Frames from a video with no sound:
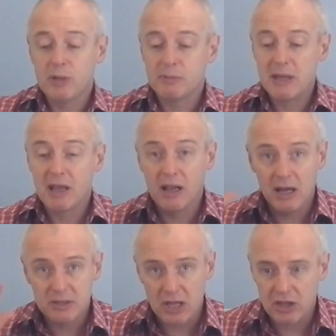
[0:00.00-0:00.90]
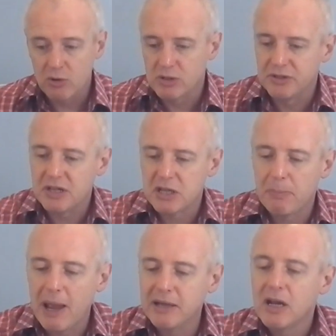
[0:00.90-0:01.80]
up in the glass, those will
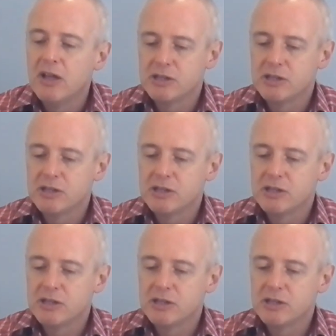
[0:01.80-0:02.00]
dissipate.